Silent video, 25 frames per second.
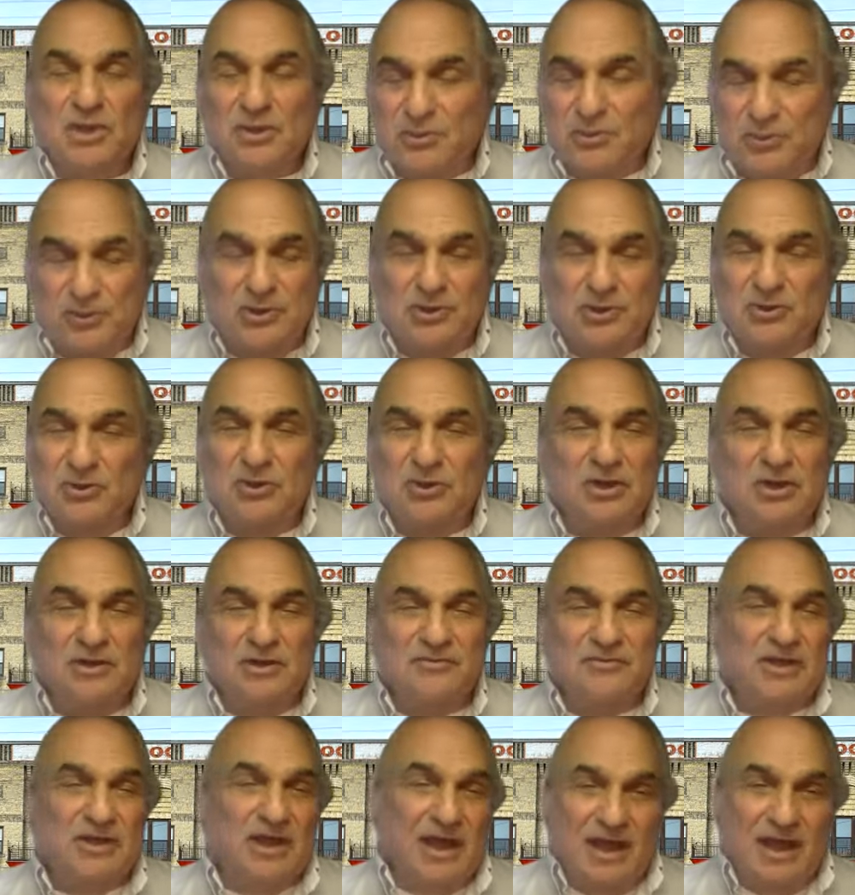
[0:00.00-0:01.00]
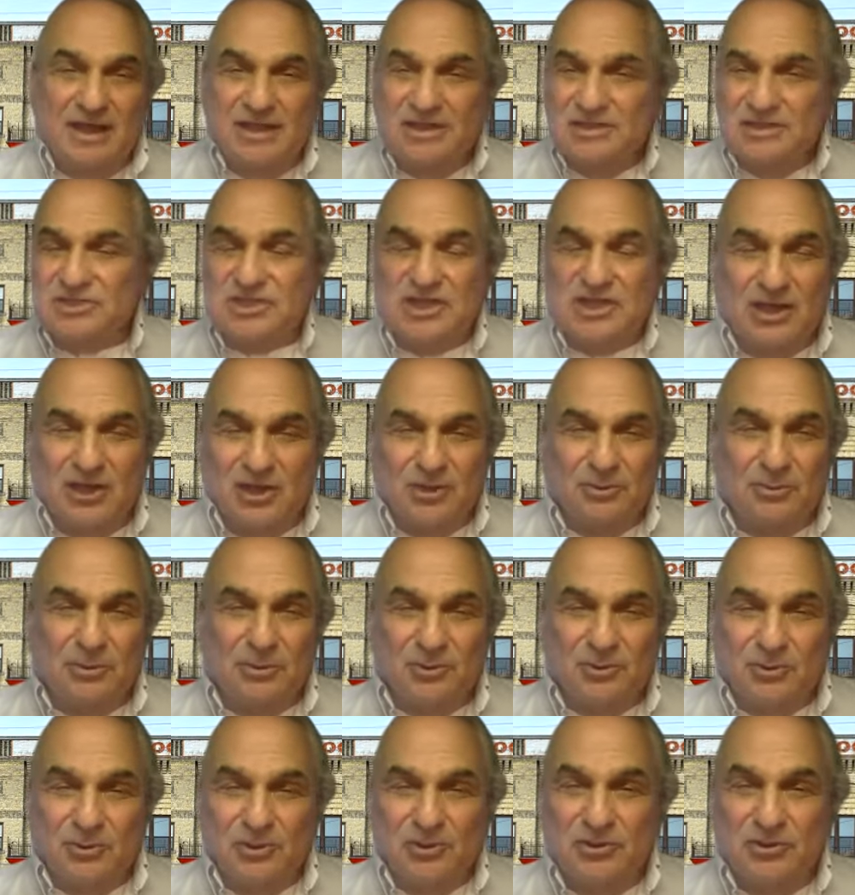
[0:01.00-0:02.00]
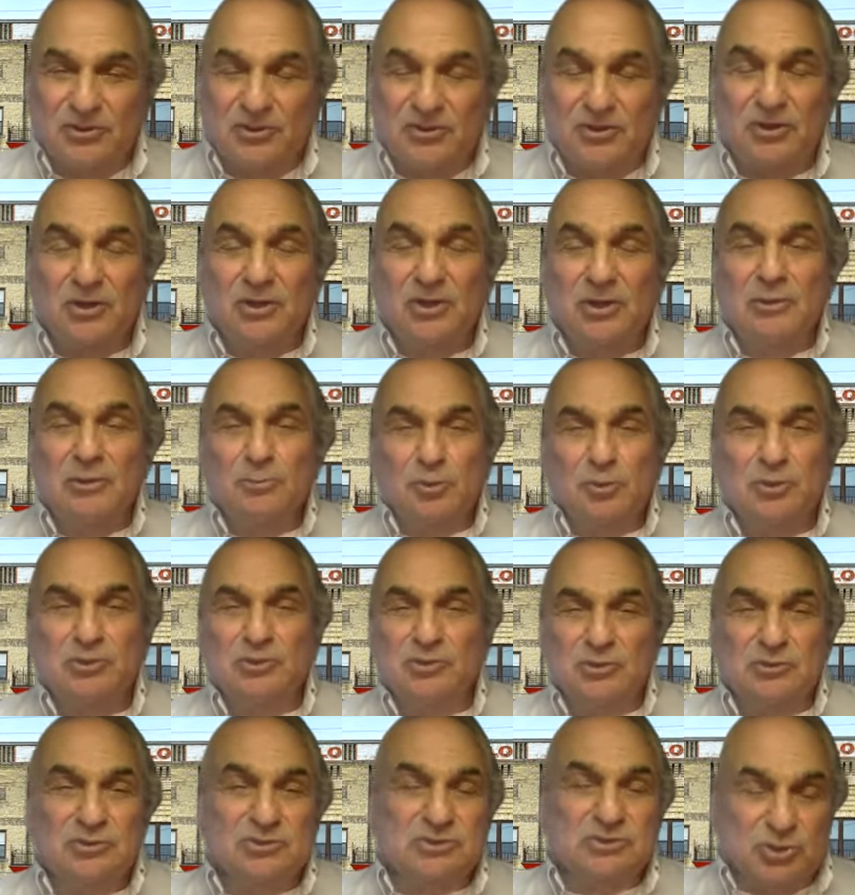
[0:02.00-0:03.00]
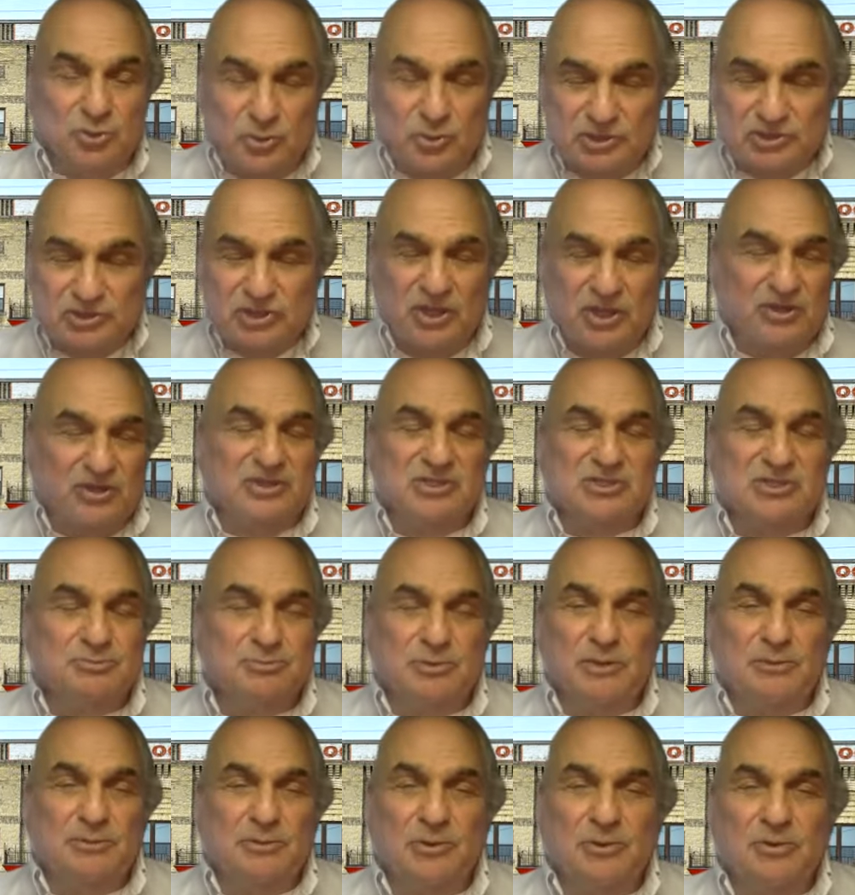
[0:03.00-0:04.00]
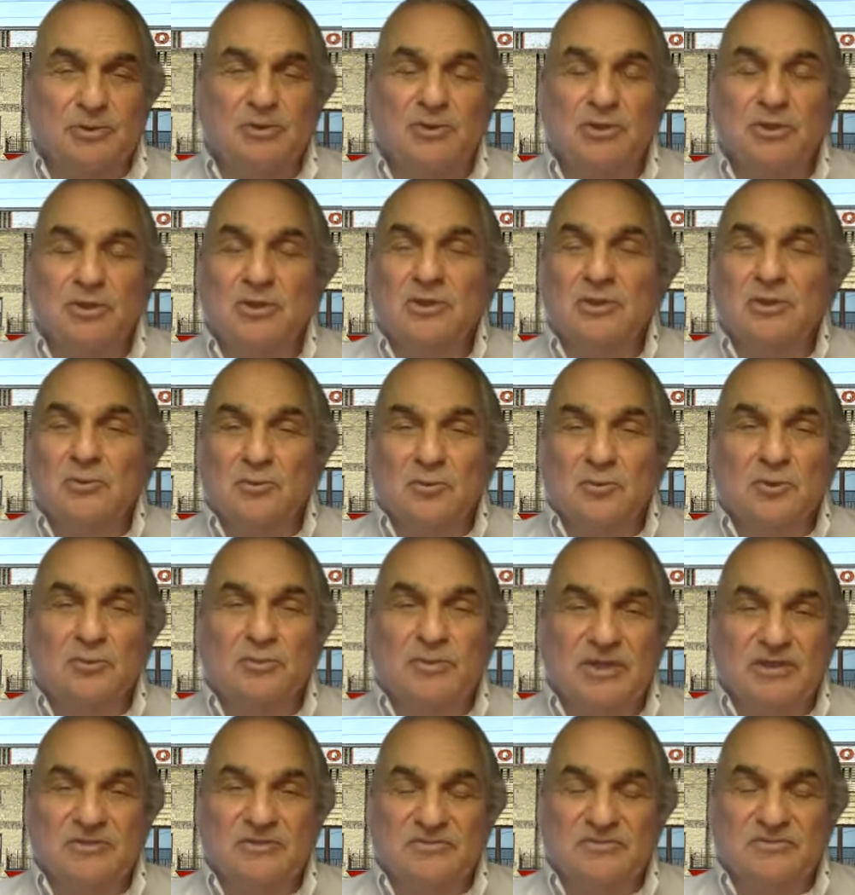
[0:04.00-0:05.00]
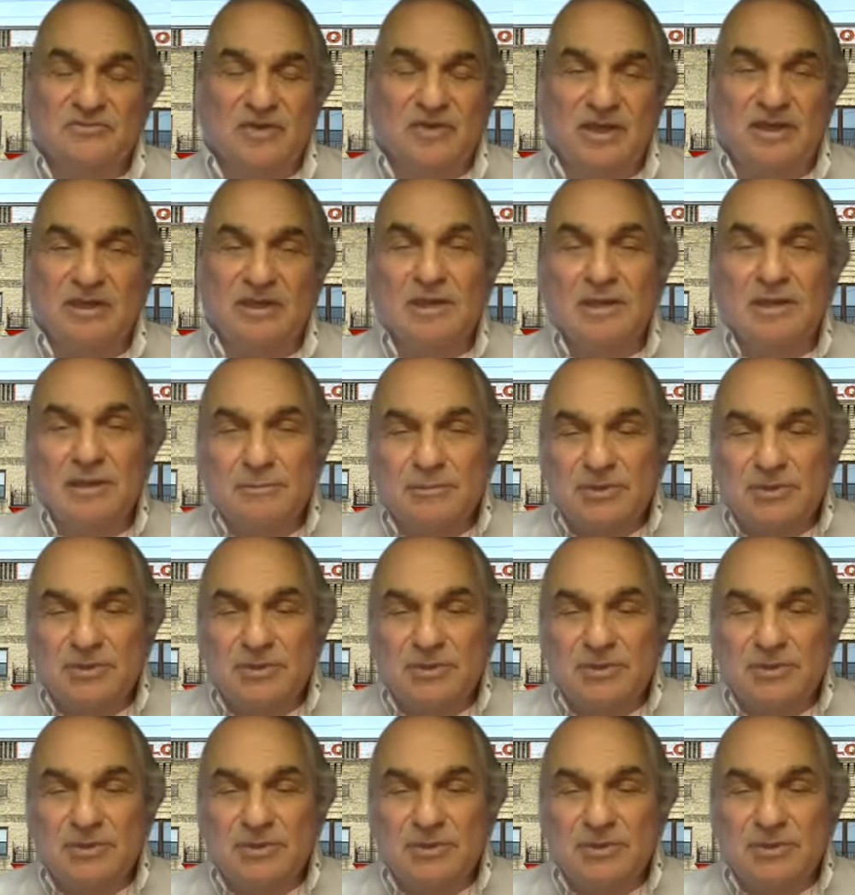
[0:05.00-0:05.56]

theater of the highest caliber theater produced, to which all these people will be invited.